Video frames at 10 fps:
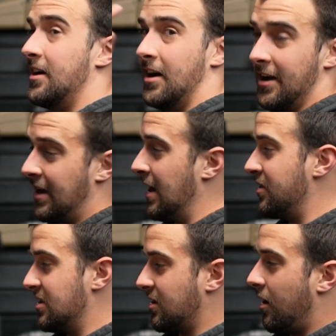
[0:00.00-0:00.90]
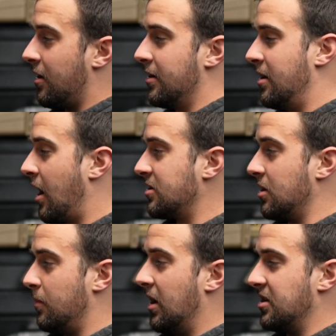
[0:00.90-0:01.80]
Again, the Scar, not
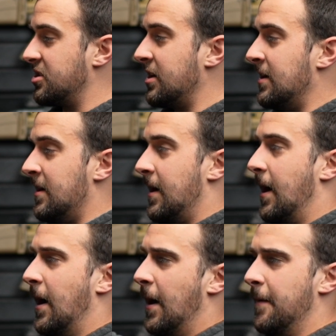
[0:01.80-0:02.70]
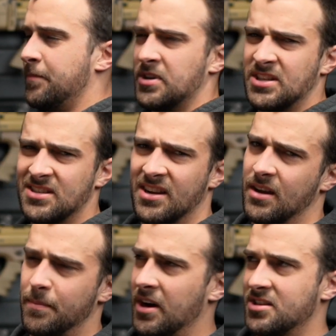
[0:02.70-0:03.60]
so much. This isn't a
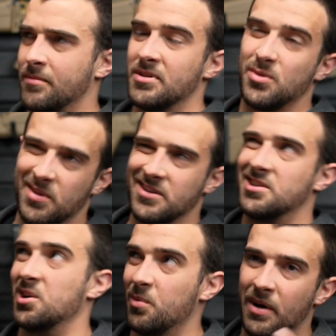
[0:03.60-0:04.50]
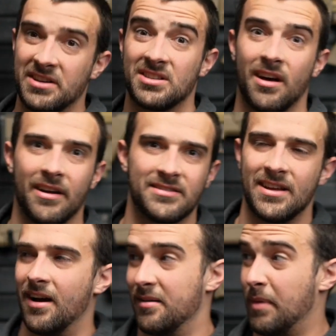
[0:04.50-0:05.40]
comparison between the two, but I just thought
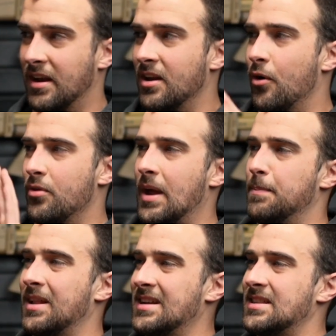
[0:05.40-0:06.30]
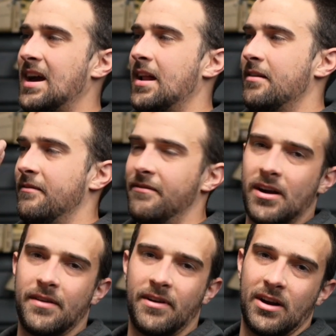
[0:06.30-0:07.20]
I'd make note. They placed that
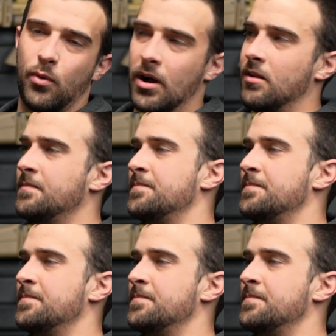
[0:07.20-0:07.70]
very, very well.